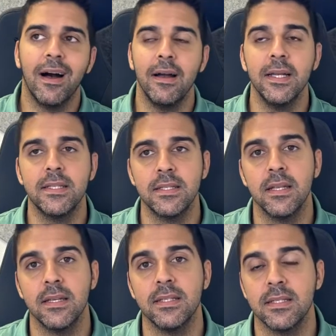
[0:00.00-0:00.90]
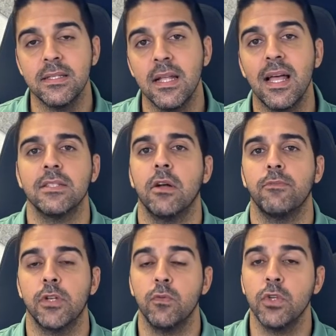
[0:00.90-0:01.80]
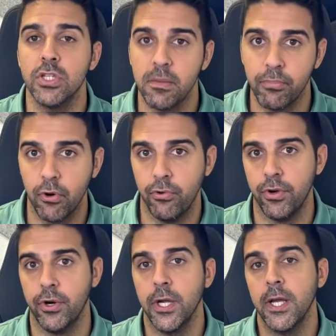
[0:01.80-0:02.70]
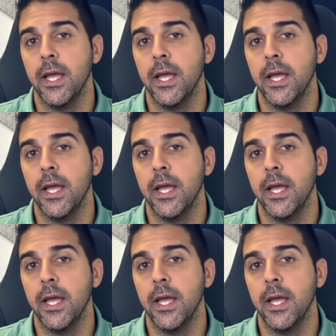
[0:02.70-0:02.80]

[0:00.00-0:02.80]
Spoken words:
it's the last option, which is a broker.